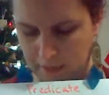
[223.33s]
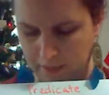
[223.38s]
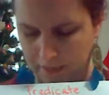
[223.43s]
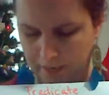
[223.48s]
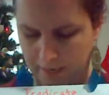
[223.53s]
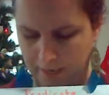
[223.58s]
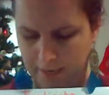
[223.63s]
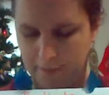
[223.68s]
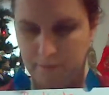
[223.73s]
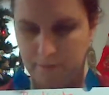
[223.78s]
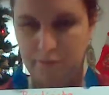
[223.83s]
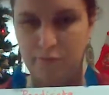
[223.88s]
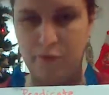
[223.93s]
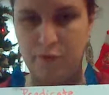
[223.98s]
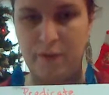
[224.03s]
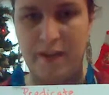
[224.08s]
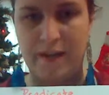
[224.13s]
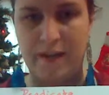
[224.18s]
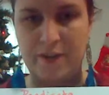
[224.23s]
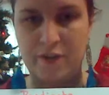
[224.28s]
If you
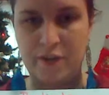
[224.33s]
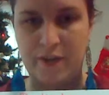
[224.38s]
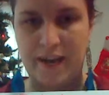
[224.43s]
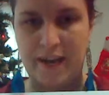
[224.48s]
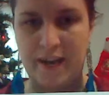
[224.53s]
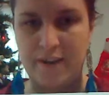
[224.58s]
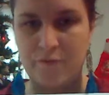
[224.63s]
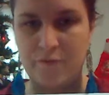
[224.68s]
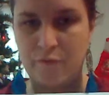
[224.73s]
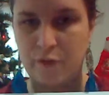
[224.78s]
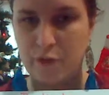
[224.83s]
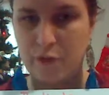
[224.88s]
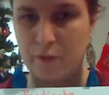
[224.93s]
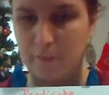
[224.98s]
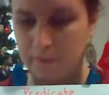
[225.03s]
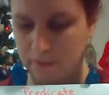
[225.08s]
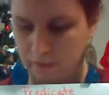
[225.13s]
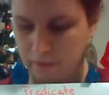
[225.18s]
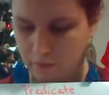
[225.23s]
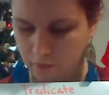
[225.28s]
had your adverb,
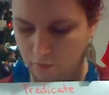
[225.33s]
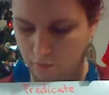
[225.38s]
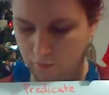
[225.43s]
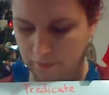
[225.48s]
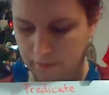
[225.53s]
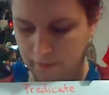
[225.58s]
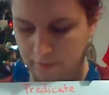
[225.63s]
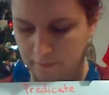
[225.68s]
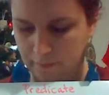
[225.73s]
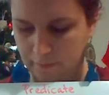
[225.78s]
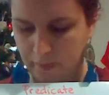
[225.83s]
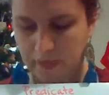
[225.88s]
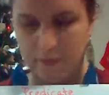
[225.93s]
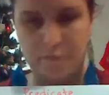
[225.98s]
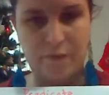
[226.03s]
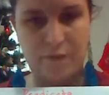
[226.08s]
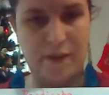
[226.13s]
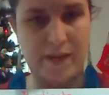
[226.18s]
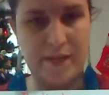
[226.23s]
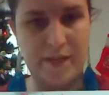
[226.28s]
you know, that
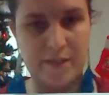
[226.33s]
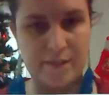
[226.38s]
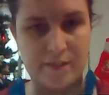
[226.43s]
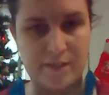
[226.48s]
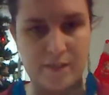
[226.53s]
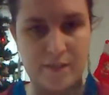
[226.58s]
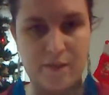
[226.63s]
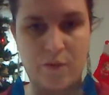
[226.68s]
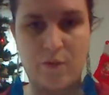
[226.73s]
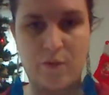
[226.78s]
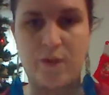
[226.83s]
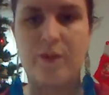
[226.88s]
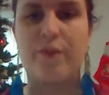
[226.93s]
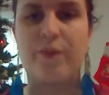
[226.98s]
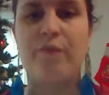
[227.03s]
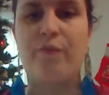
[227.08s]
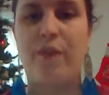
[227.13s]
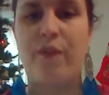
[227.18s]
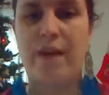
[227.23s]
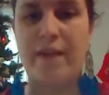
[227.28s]
modifies or
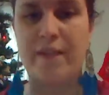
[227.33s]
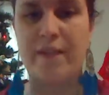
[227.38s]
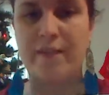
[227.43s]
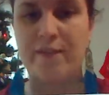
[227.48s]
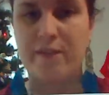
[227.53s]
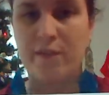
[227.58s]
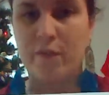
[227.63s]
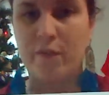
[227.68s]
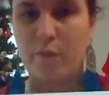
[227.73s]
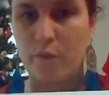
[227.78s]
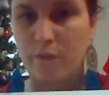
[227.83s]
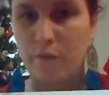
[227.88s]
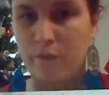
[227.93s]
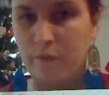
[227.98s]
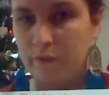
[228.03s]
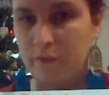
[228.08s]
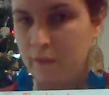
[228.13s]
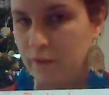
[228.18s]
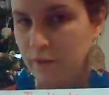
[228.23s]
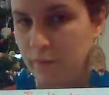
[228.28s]
defines your
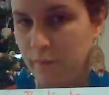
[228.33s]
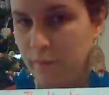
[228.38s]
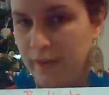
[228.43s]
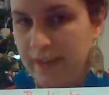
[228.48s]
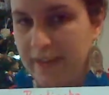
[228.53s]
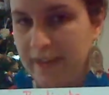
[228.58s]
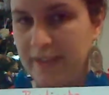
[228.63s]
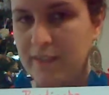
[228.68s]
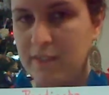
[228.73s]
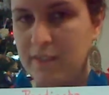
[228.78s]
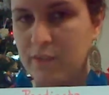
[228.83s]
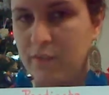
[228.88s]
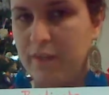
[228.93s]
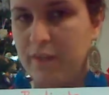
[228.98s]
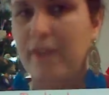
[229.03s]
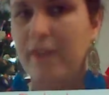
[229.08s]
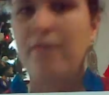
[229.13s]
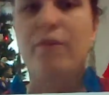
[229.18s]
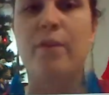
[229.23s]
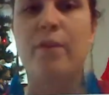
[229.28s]
ran. So an
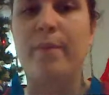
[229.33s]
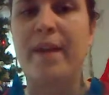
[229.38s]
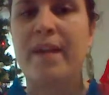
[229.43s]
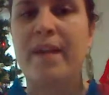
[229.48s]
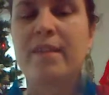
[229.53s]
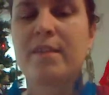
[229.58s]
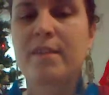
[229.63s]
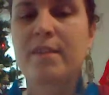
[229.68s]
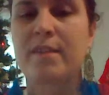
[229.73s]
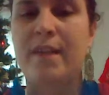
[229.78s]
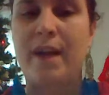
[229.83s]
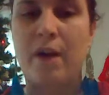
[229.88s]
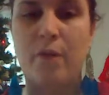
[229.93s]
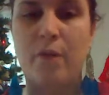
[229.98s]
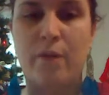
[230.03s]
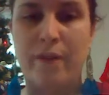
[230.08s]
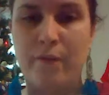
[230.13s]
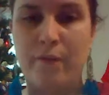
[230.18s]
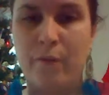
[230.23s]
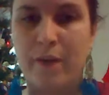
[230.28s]
adverb asks how,
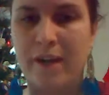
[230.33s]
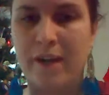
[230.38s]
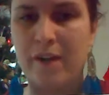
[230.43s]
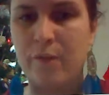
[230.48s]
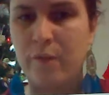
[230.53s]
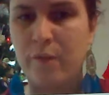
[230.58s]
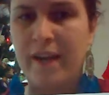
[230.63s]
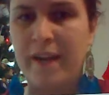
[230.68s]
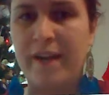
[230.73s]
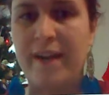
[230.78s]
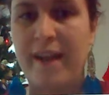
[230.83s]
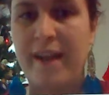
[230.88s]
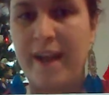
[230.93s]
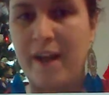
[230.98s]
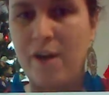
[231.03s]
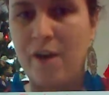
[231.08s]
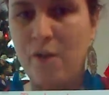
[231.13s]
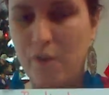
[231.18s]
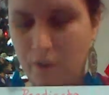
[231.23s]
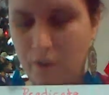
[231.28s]
when, where. Ran
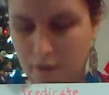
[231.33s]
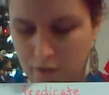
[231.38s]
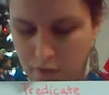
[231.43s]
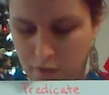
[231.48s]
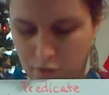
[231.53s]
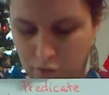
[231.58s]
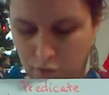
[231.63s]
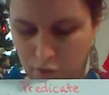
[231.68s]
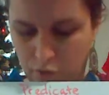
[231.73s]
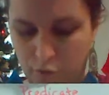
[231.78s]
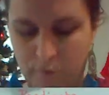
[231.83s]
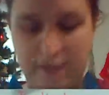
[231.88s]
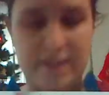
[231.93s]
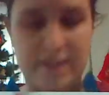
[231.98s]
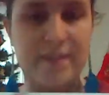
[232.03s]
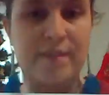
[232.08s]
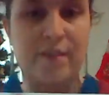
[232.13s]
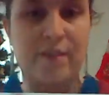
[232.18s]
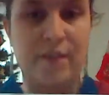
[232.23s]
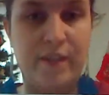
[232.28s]
how?
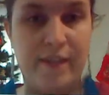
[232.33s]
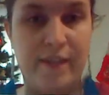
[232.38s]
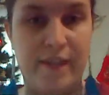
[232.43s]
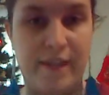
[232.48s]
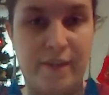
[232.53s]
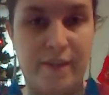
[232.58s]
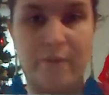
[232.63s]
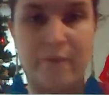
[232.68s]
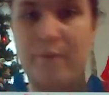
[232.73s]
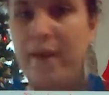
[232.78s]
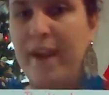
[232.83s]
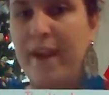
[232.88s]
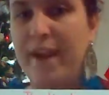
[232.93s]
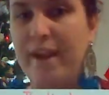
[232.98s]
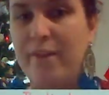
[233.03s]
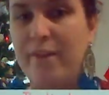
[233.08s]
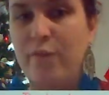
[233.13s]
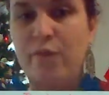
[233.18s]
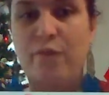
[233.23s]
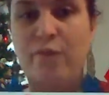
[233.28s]
Crazily.
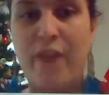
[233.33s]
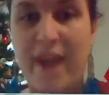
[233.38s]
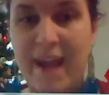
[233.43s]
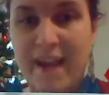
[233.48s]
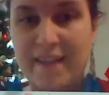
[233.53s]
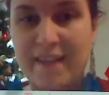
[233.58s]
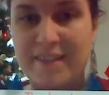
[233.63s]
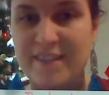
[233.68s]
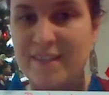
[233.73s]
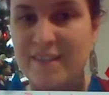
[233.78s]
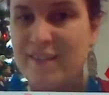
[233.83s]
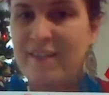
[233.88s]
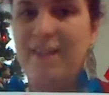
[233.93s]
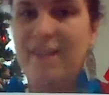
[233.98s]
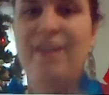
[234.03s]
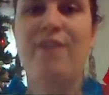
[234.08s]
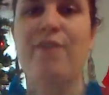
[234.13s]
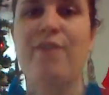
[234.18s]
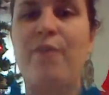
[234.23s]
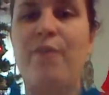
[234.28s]
Ran fast.
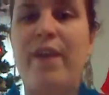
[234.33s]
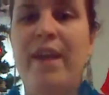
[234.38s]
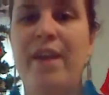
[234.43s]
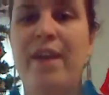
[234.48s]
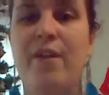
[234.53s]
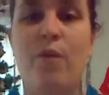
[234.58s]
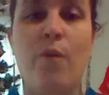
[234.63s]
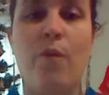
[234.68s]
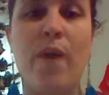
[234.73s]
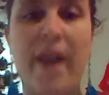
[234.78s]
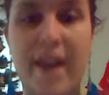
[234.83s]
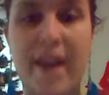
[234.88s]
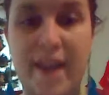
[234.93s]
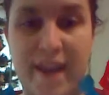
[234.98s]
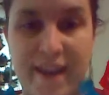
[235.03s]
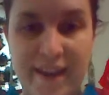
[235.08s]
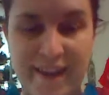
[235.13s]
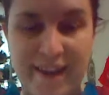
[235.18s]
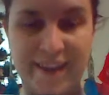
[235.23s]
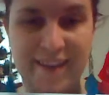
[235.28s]
Ran
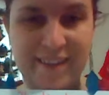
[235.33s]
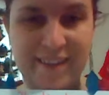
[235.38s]
away.